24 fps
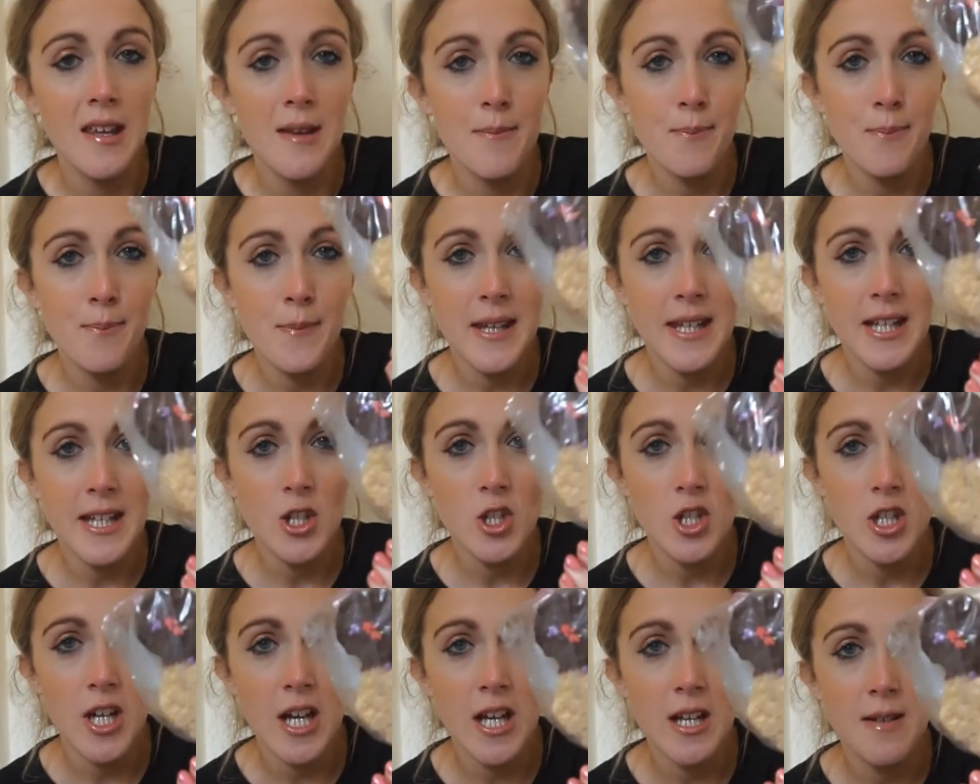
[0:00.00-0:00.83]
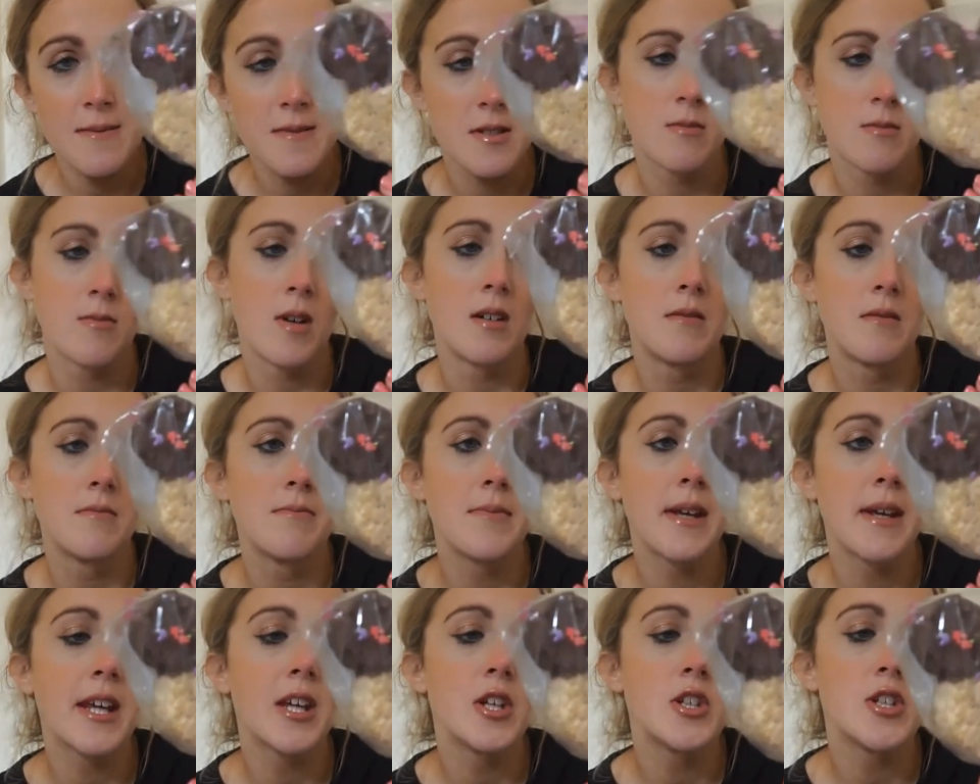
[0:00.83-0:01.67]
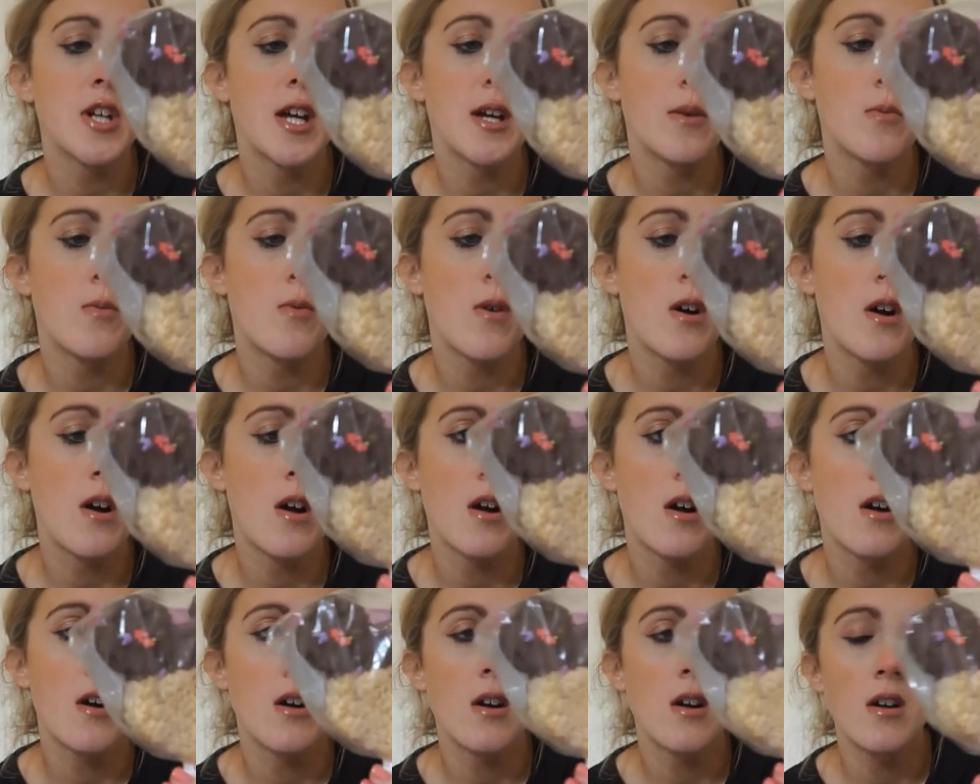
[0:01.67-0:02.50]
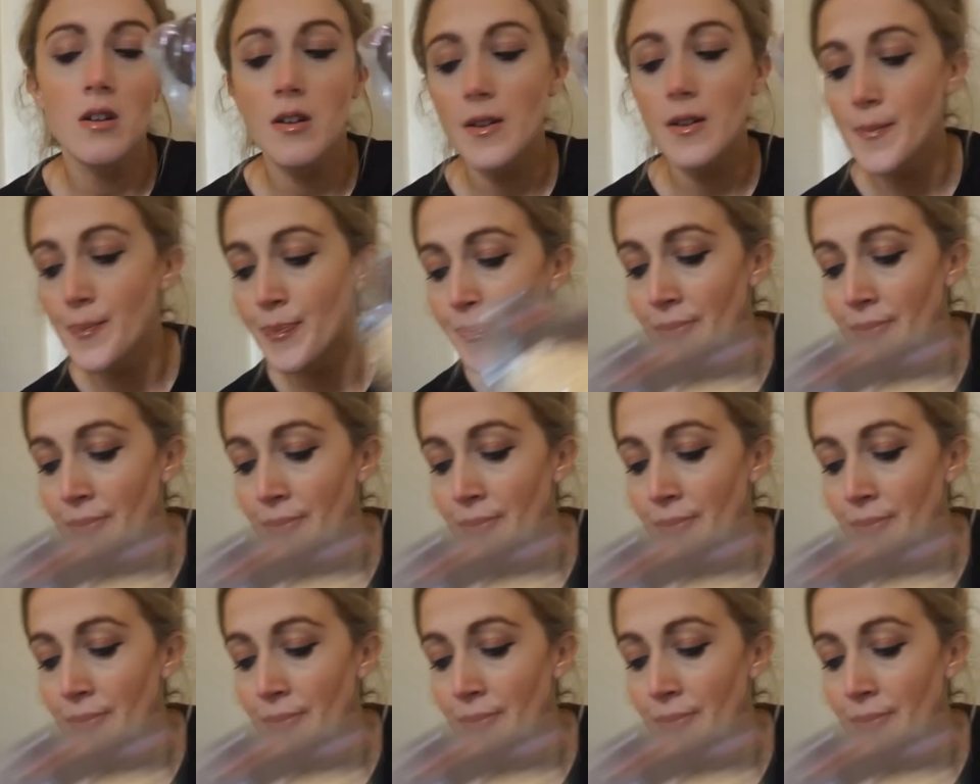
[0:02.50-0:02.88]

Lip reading: Mickey-shaped one.